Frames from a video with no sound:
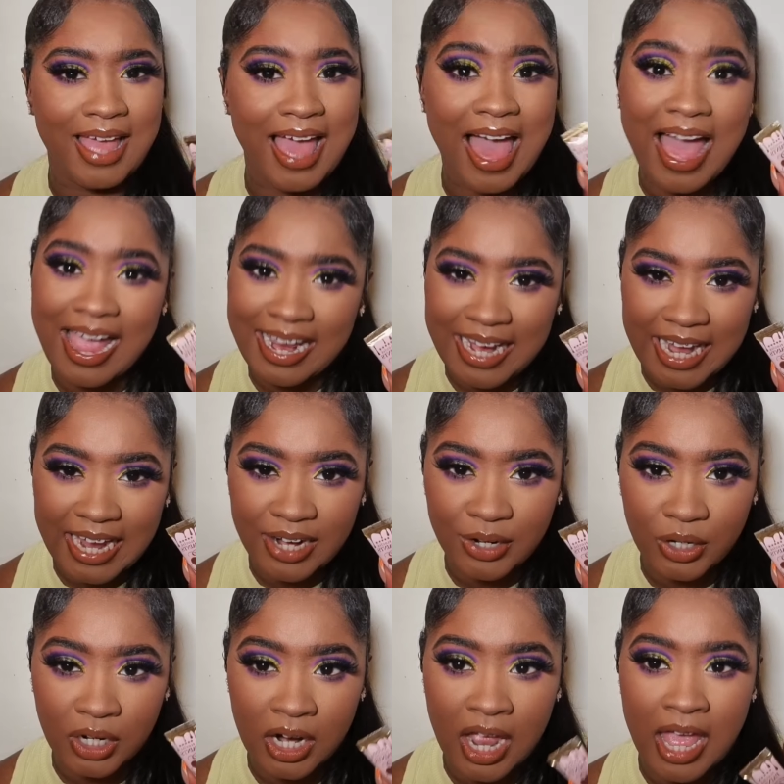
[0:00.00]

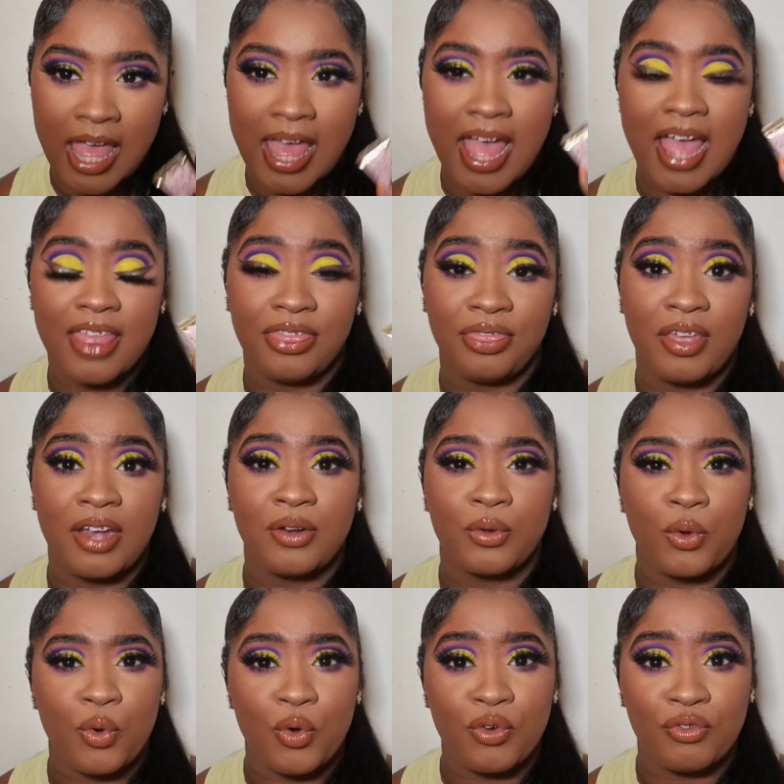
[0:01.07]
eyeliner and then
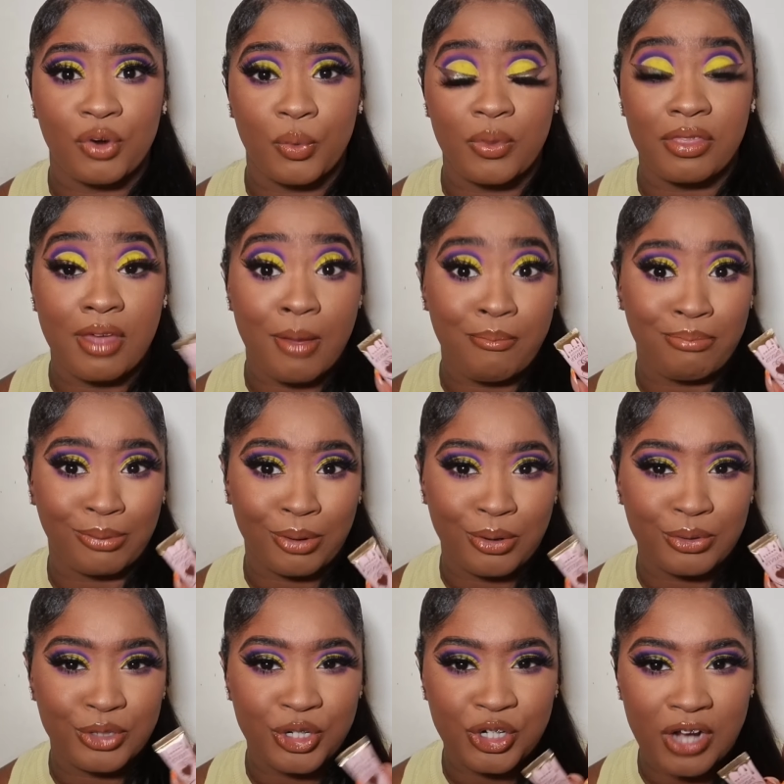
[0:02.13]
go over with a
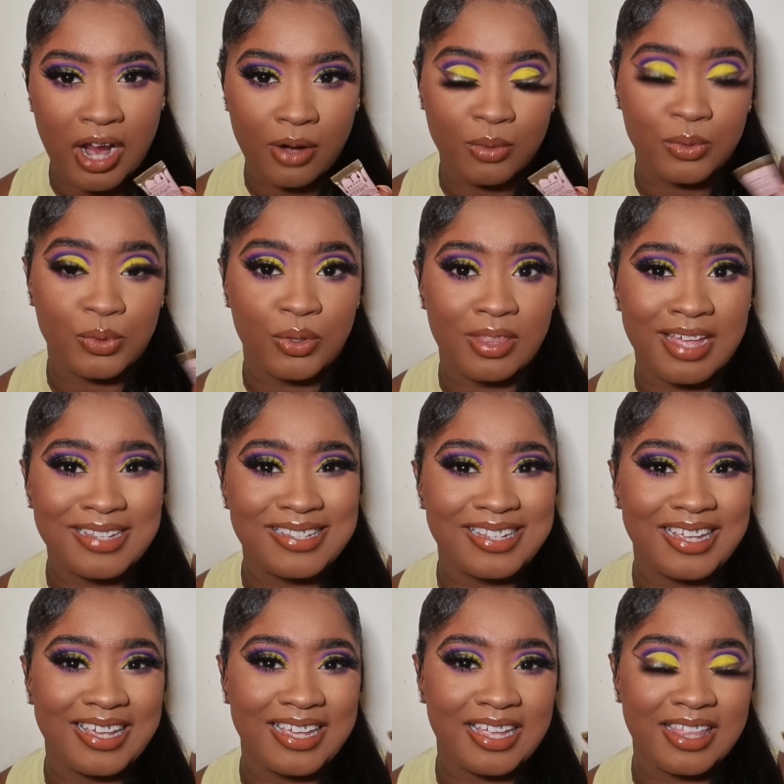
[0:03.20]
brown shadow. So
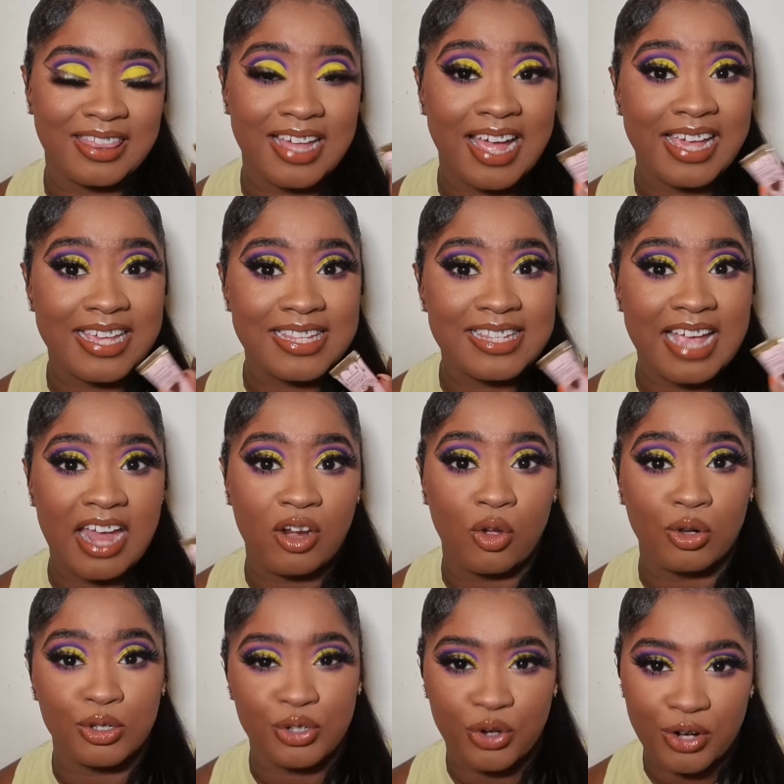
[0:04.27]
that is an
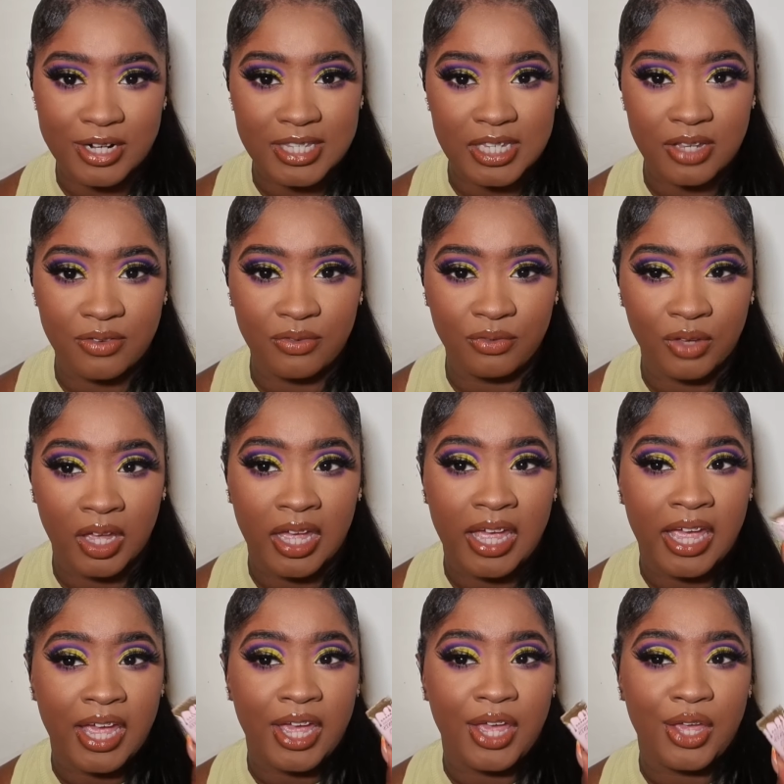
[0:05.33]
alternative
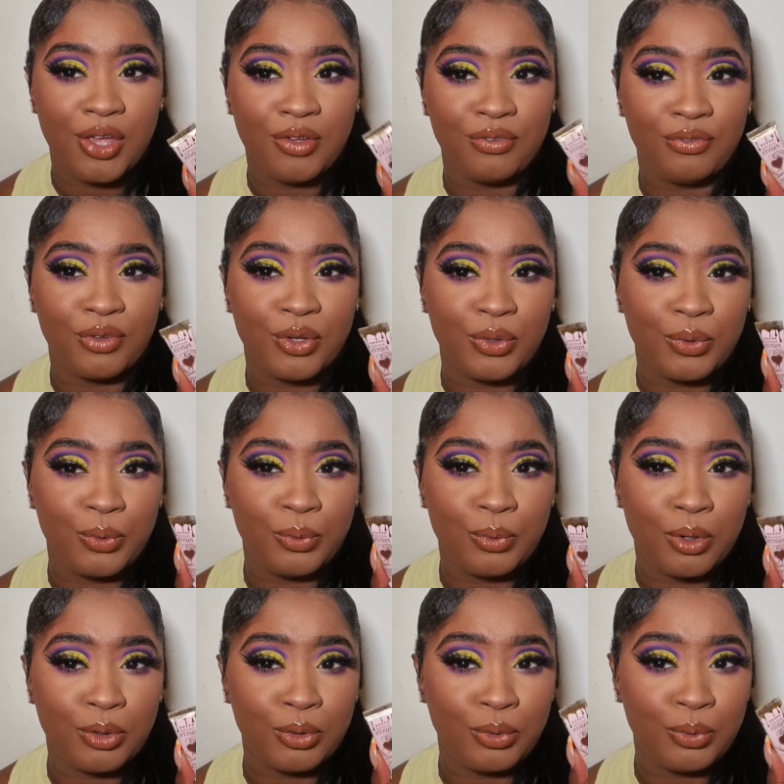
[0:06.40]
if you
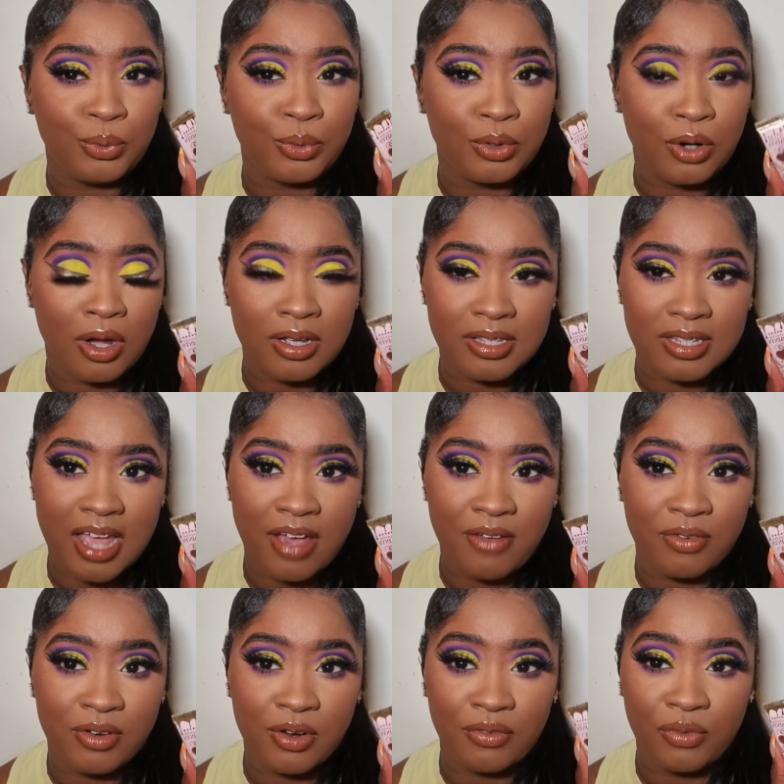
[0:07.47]
do not have
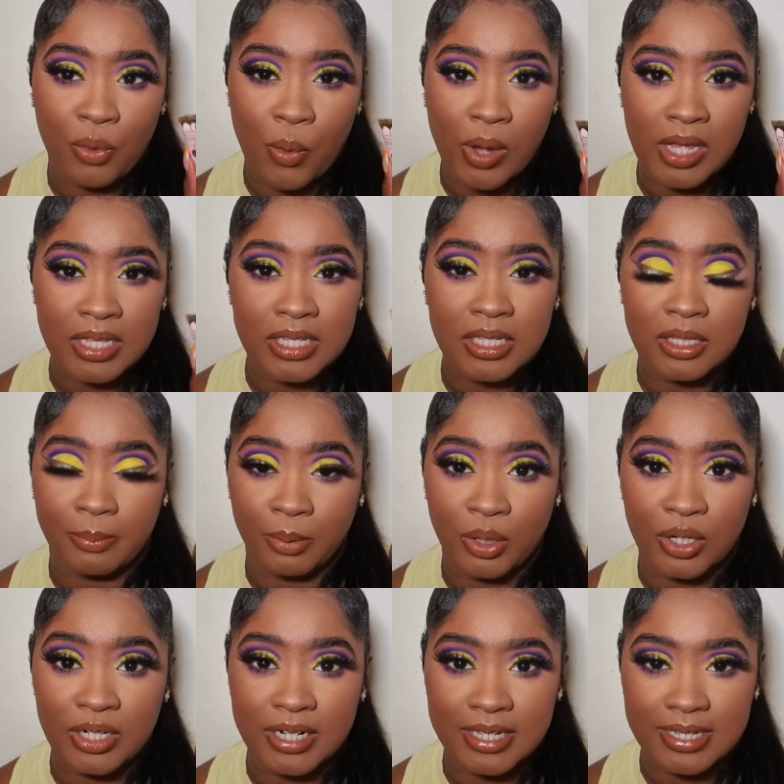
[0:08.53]
enough coins to
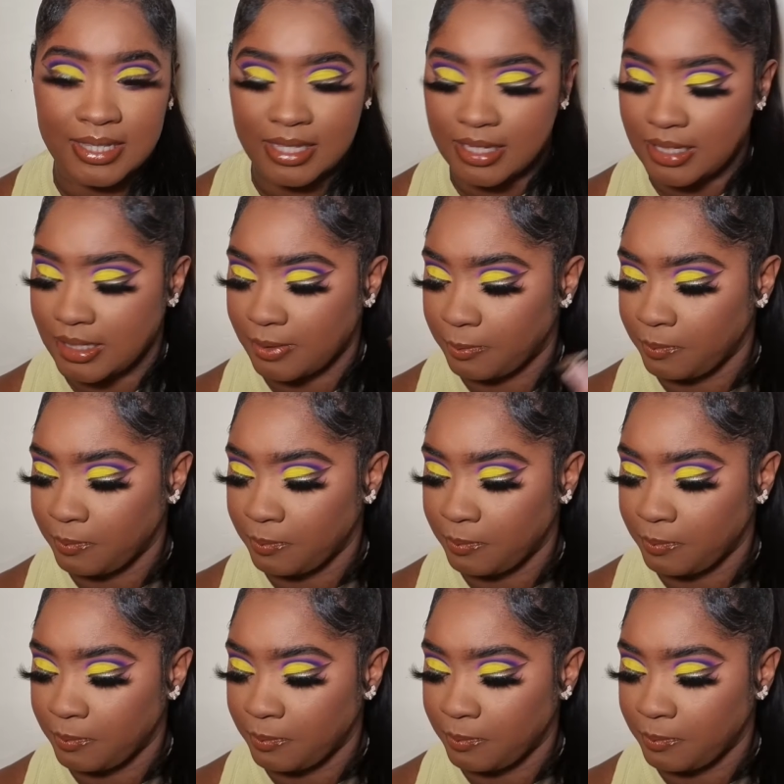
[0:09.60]
purchase this.